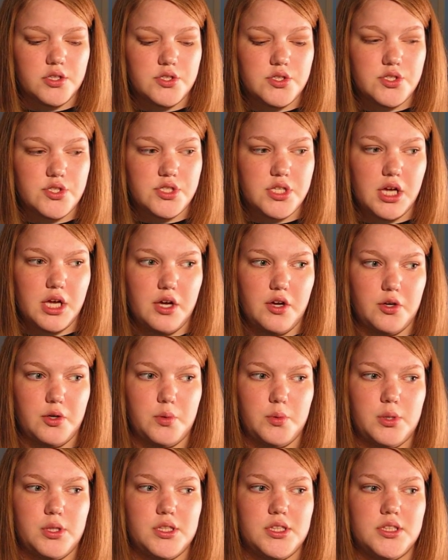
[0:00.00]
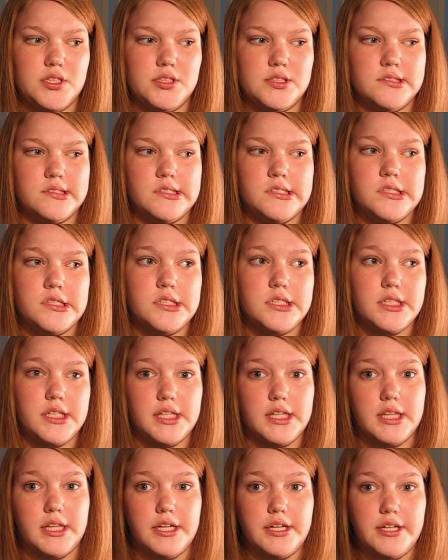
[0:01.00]
So
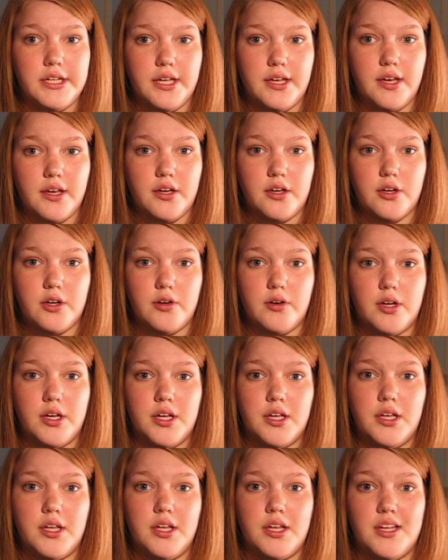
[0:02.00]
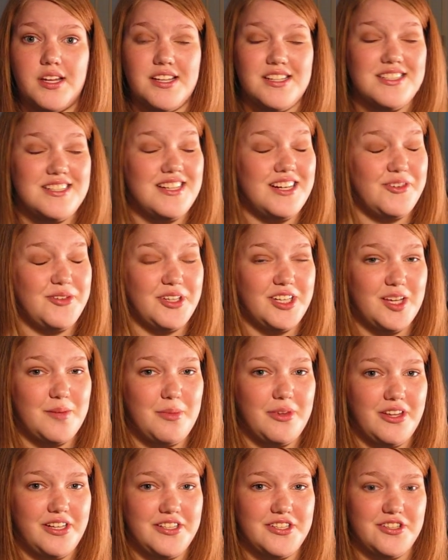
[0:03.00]
there you go. It's not really
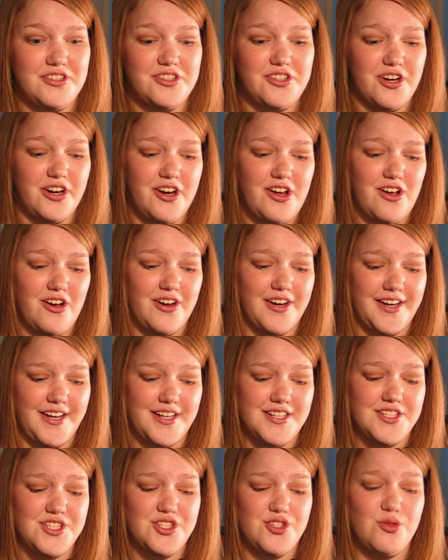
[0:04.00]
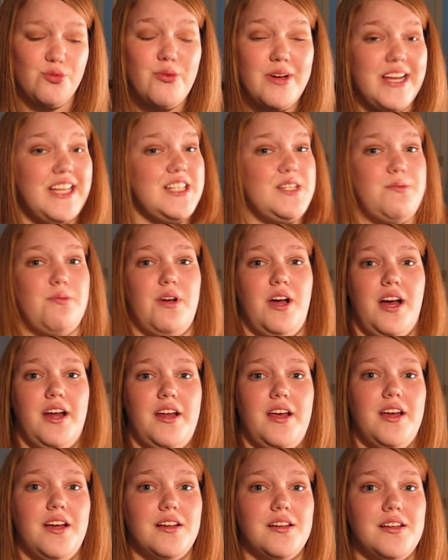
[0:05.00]
appealing to their target audience. You waste
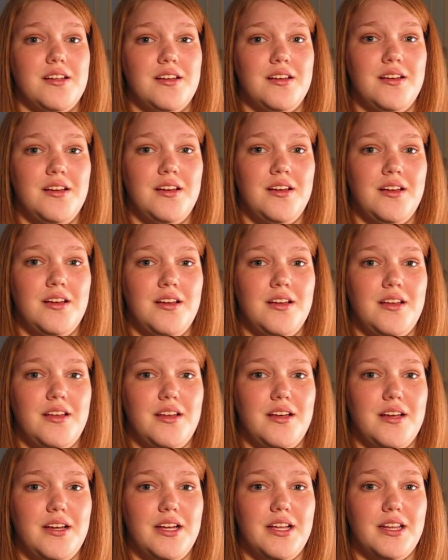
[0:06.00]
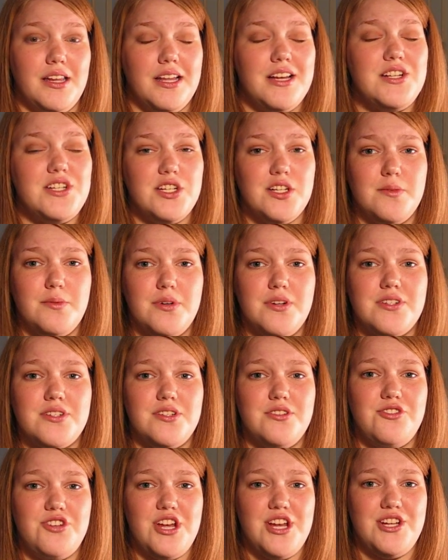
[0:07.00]
product. Unless you're a
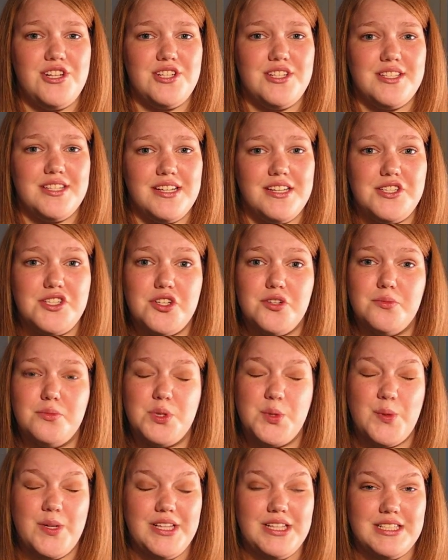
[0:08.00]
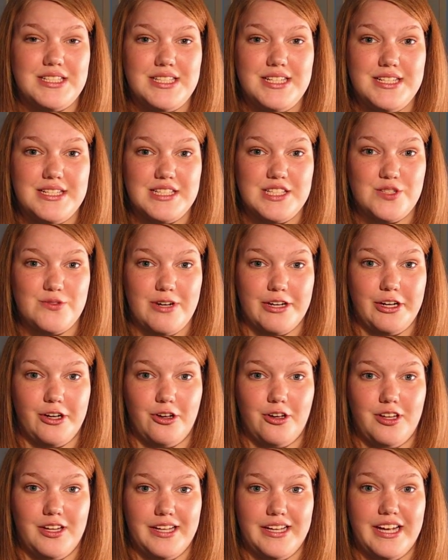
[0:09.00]
person who changes skin tone between the seasons
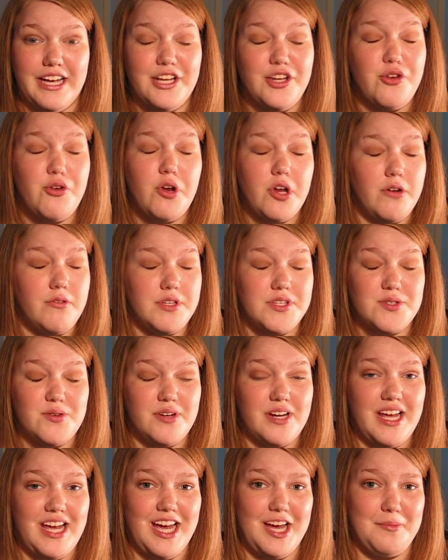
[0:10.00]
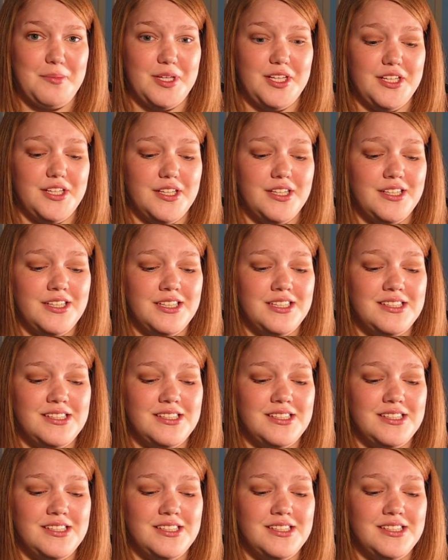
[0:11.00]
regularly and you know what's going to happen,